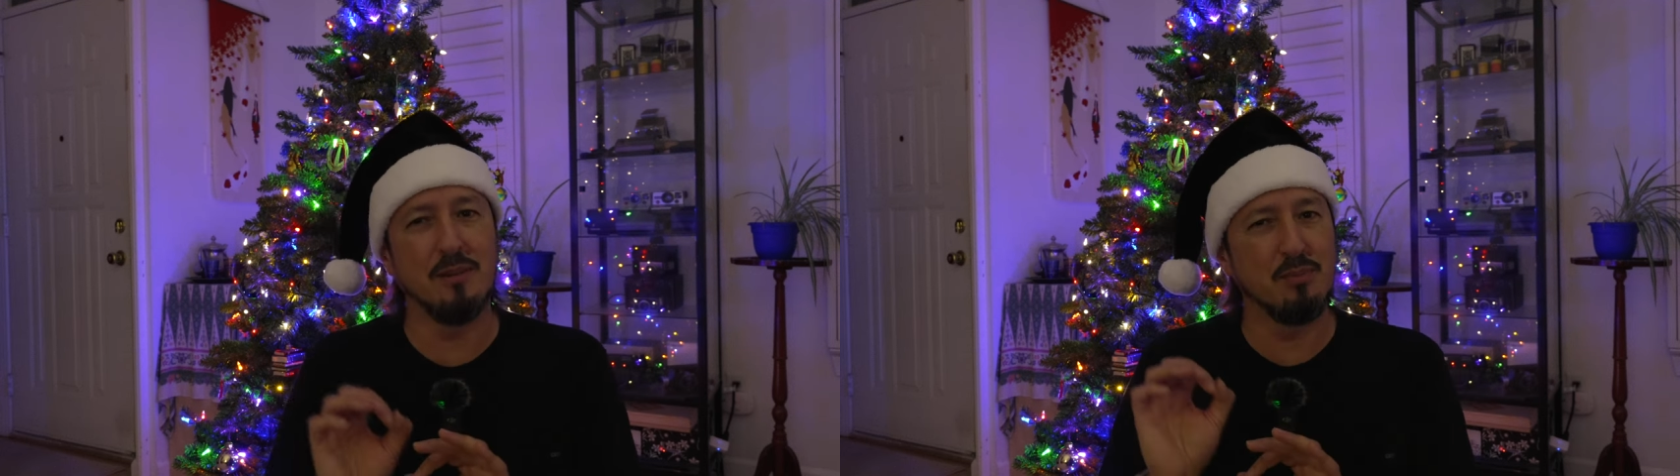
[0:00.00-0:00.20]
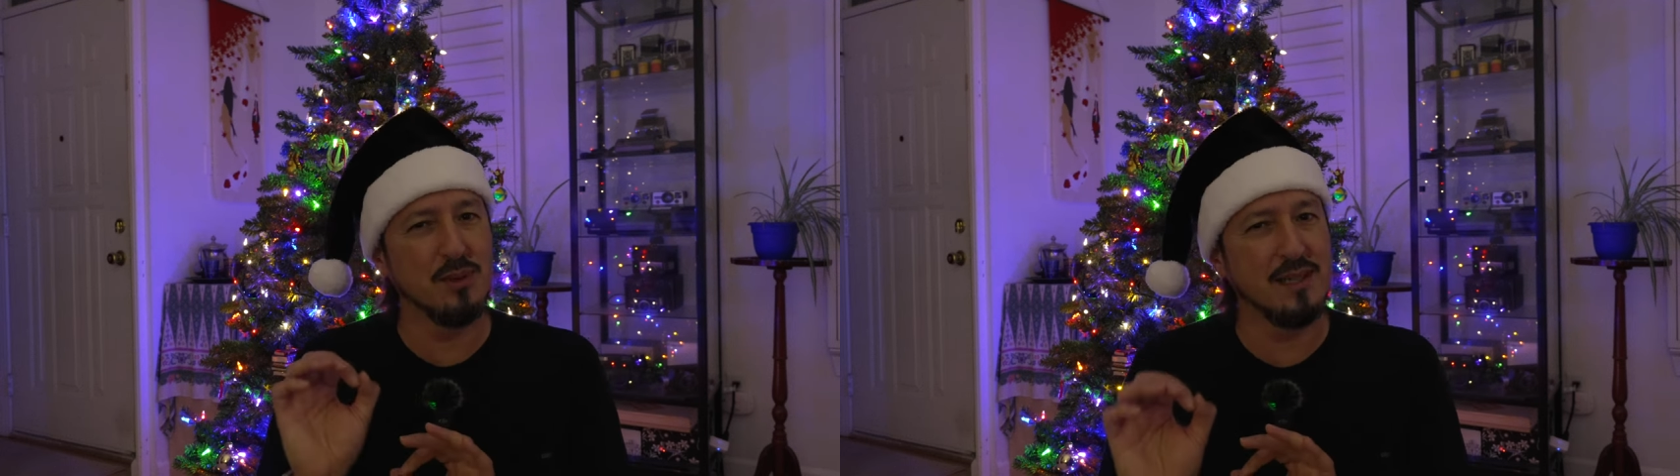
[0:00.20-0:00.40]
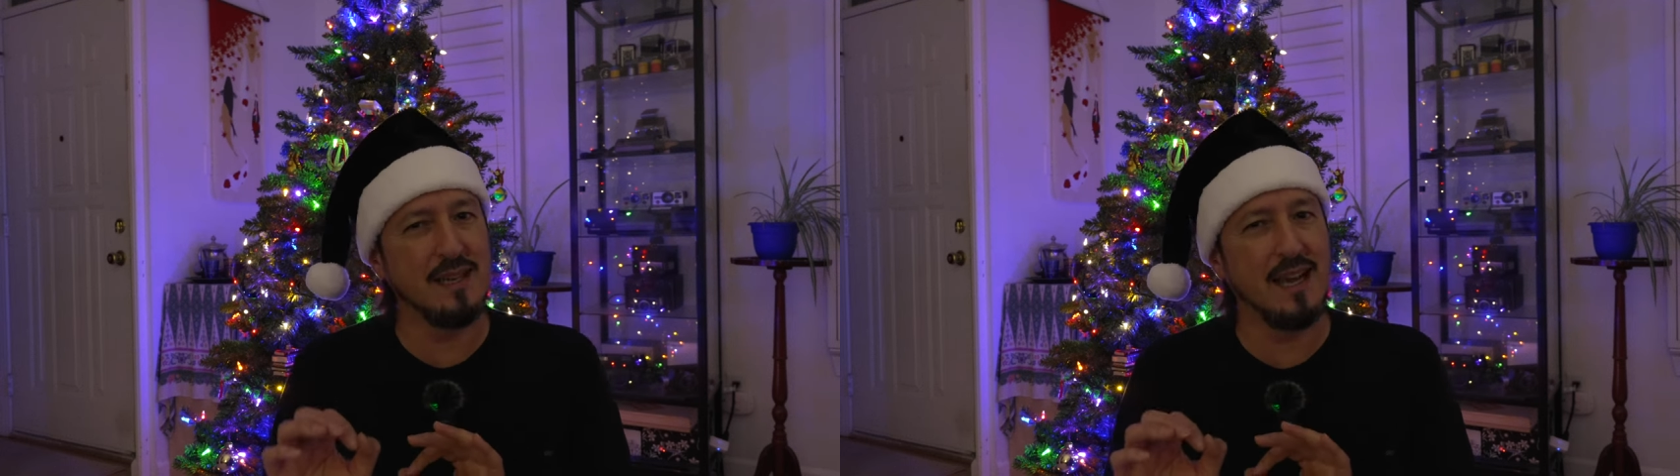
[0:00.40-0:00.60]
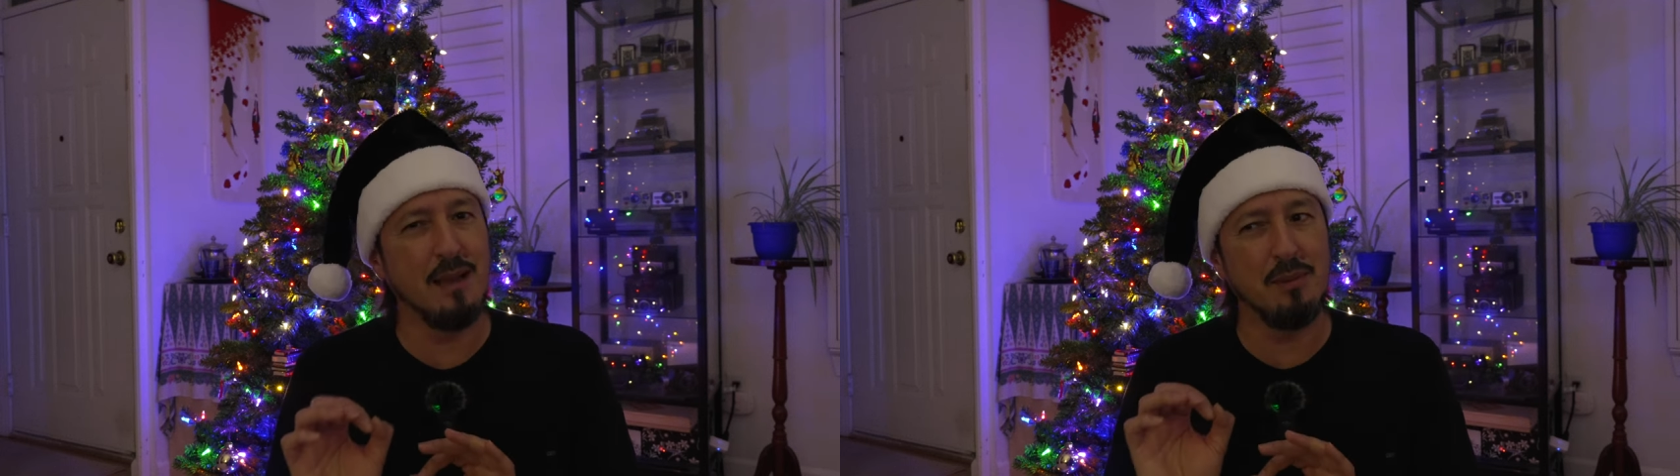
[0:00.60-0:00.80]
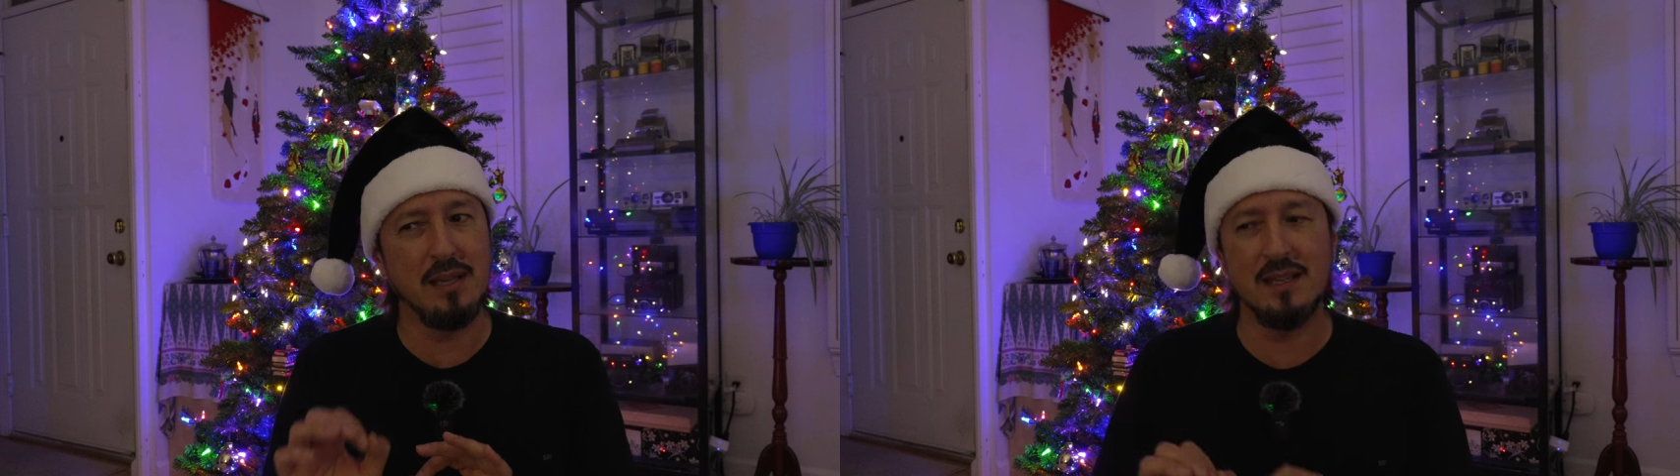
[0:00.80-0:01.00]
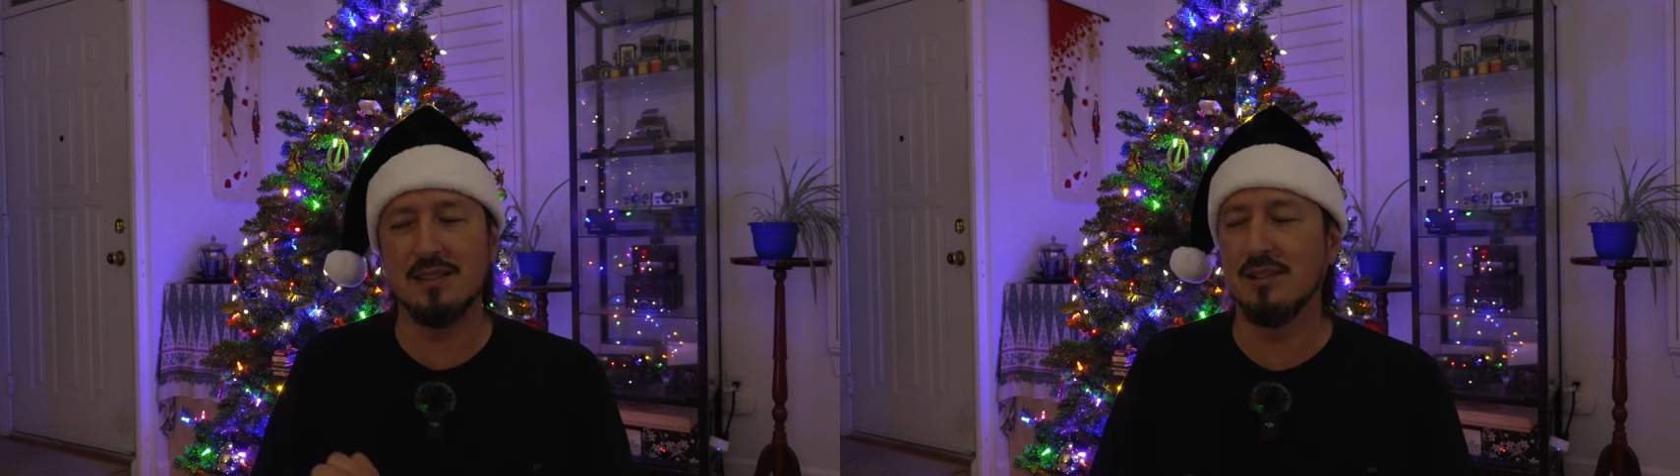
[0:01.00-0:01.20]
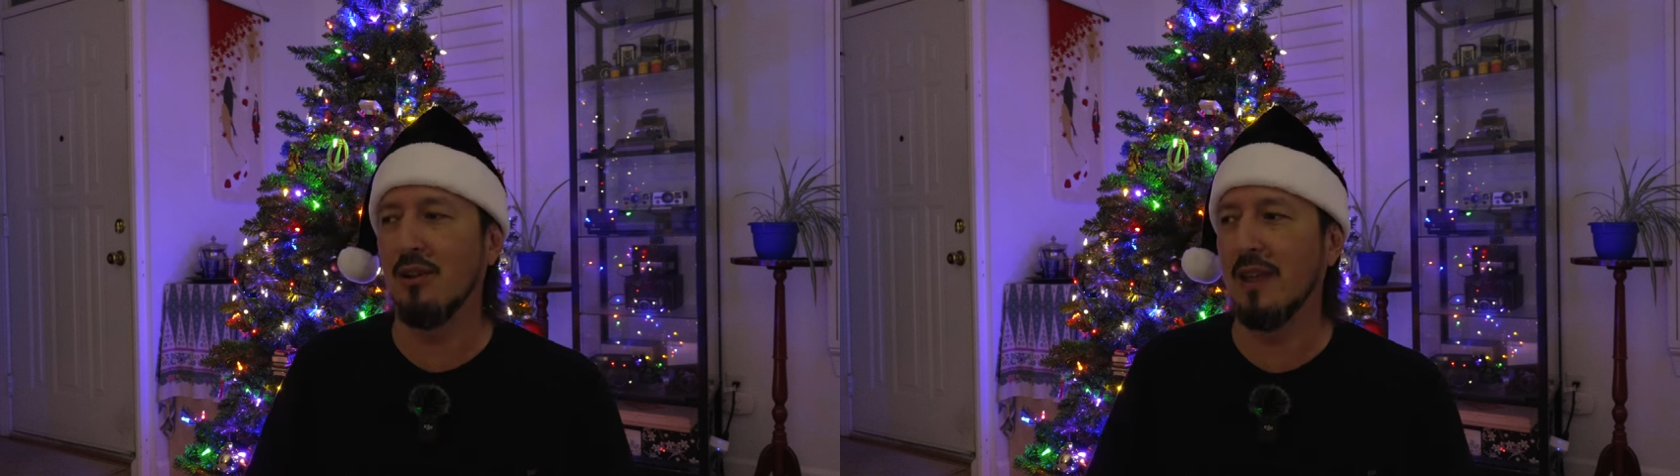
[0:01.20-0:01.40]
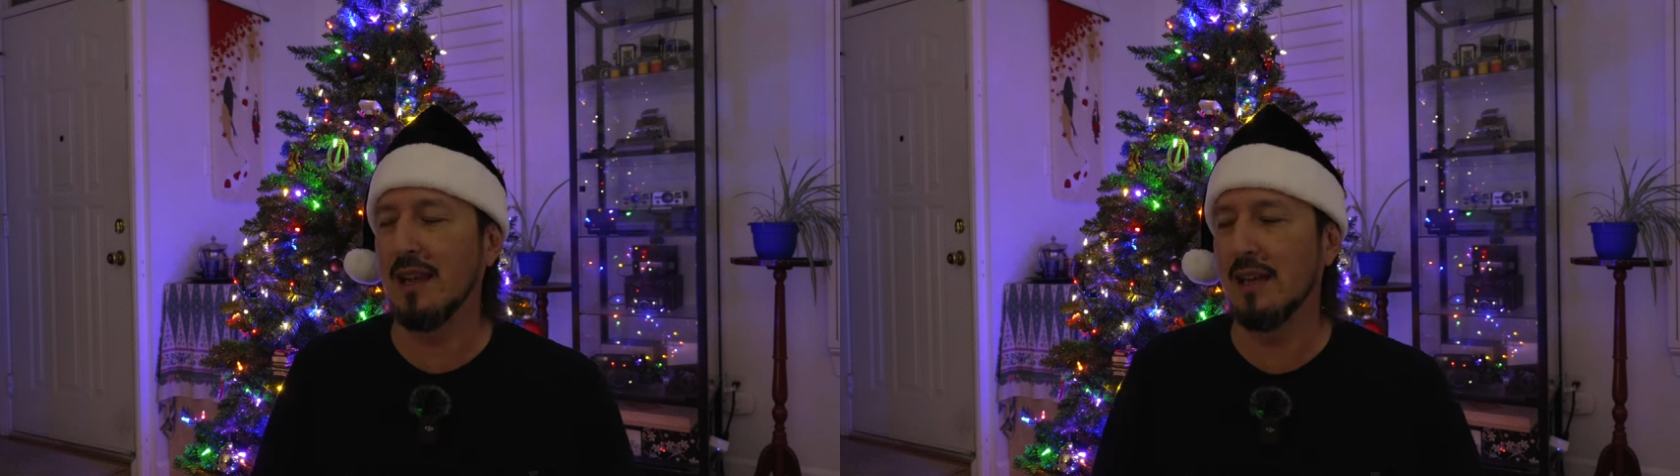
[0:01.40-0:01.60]
pre-diabetes and
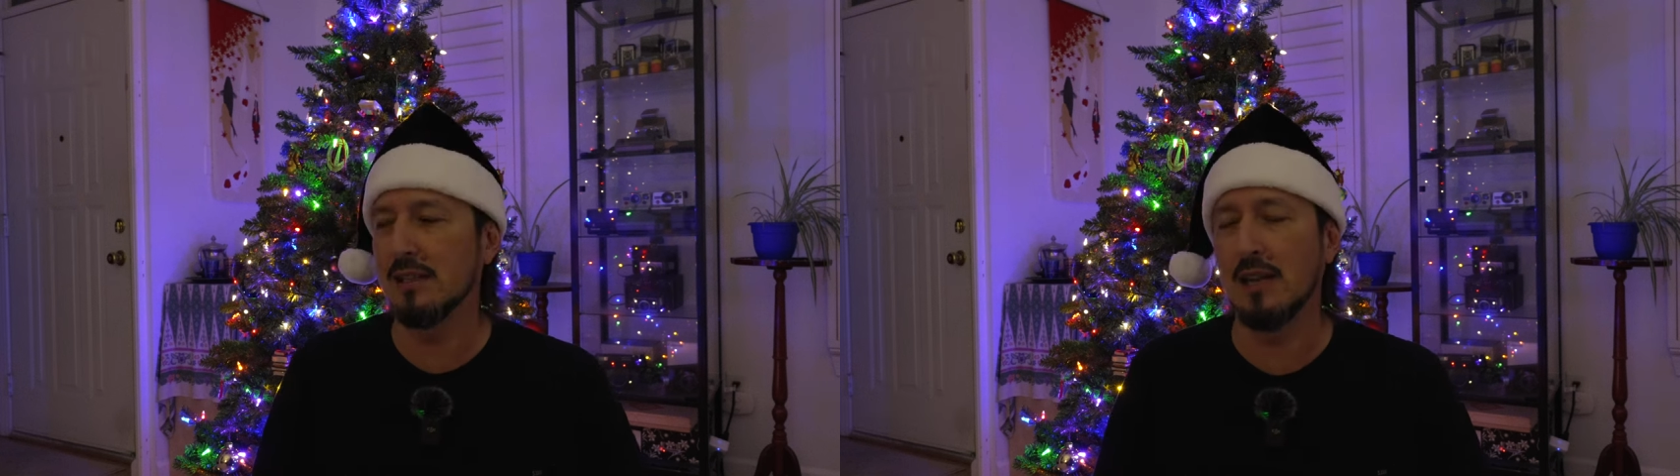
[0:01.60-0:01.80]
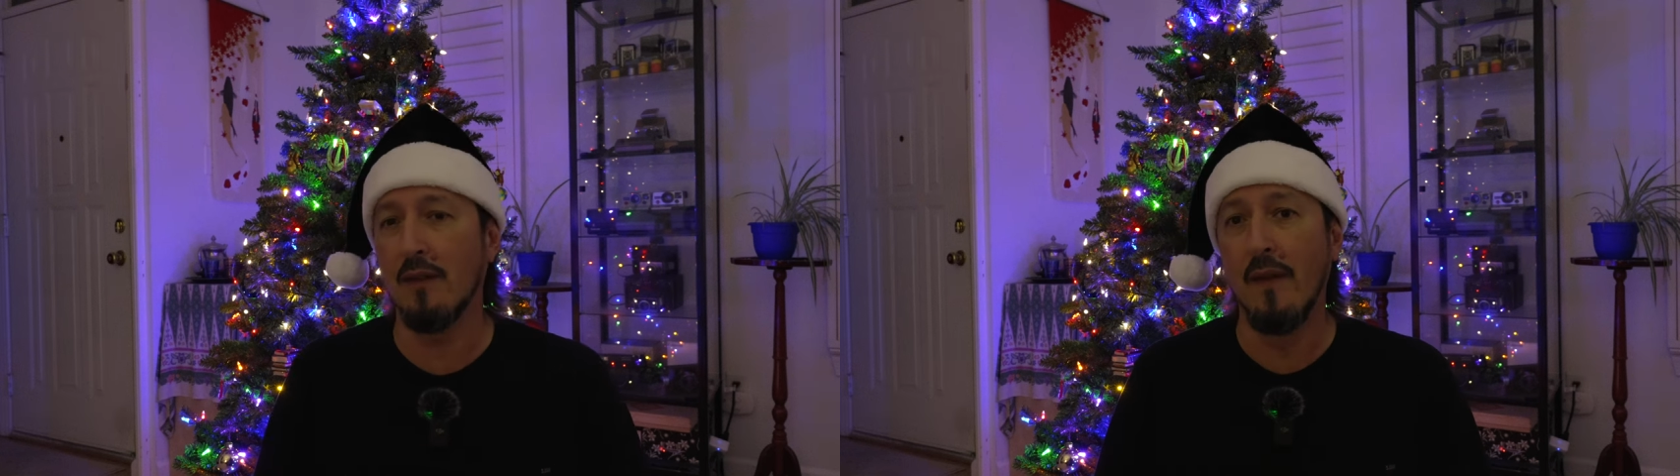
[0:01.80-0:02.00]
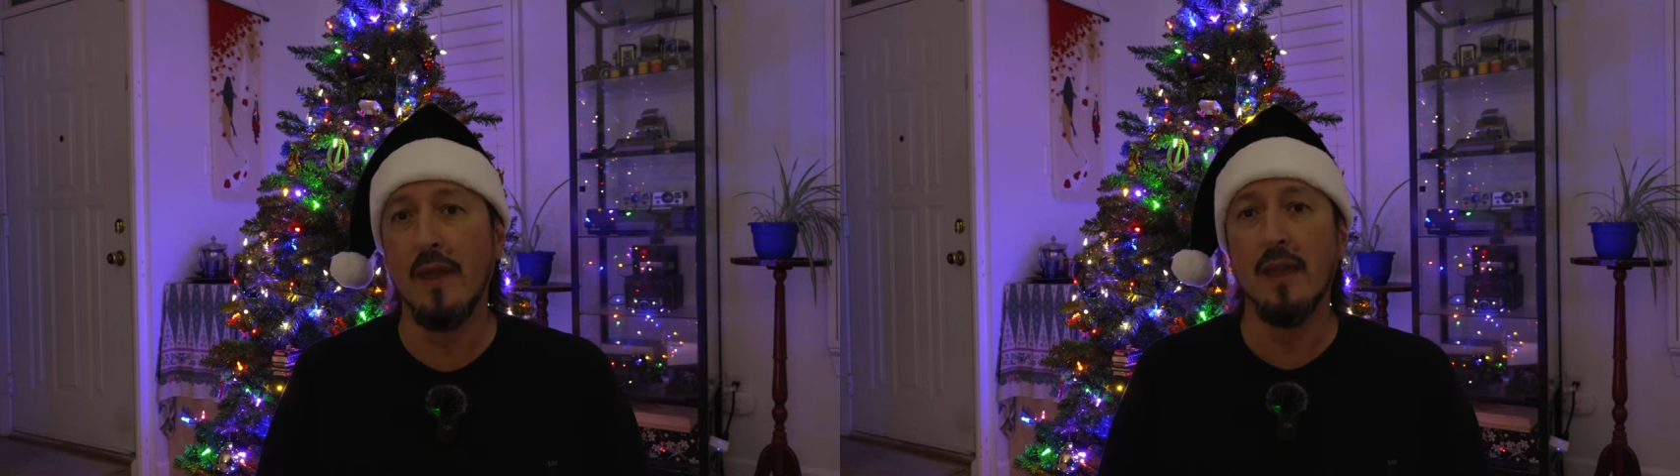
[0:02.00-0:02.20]
all that kind of stuff.